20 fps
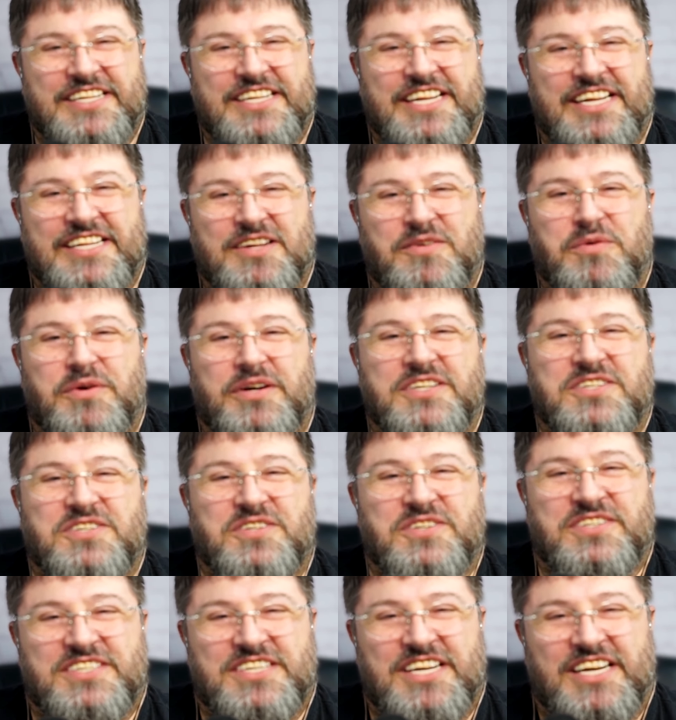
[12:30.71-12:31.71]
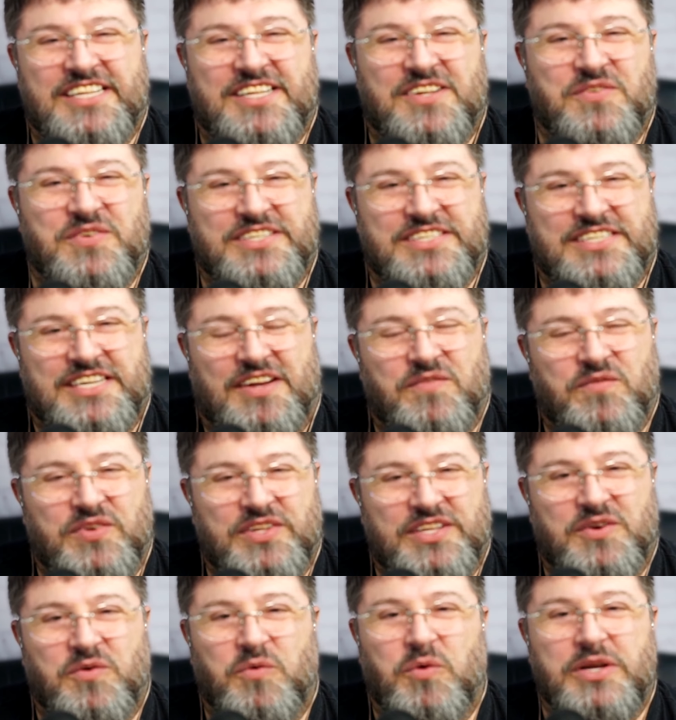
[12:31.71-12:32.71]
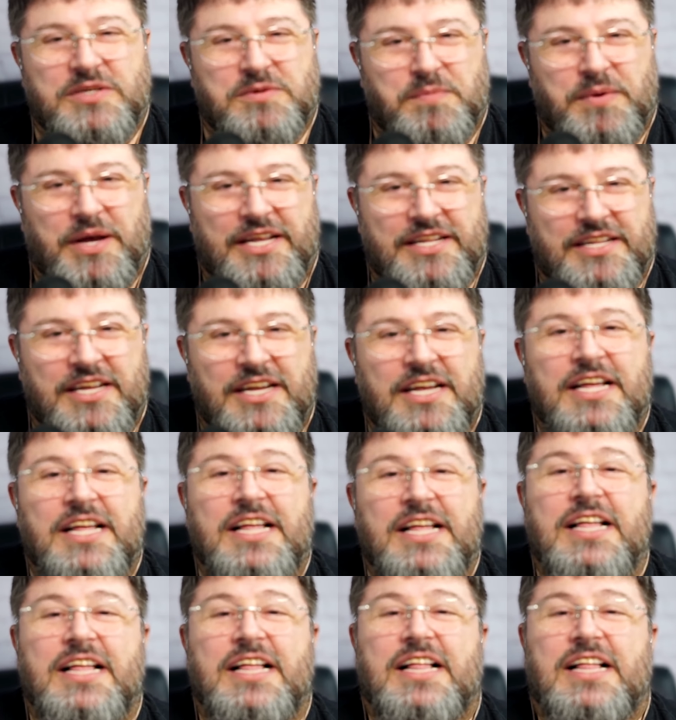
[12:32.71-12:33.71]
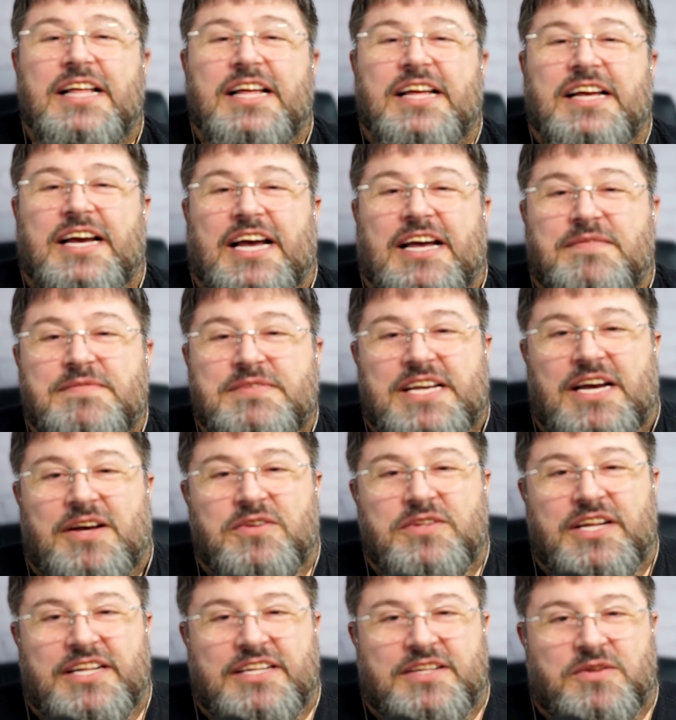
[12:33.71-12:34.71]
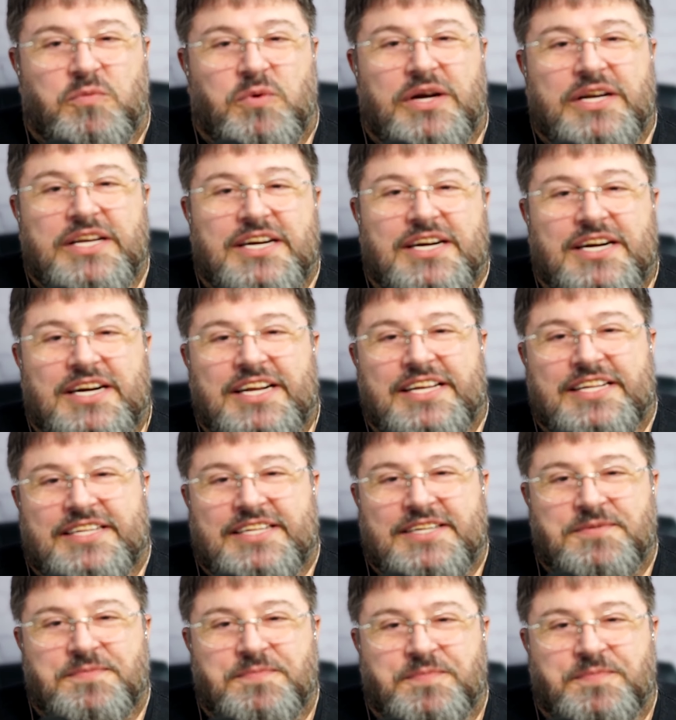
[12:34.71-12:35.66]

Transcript: that they were associated with something that was bad comes out that one year later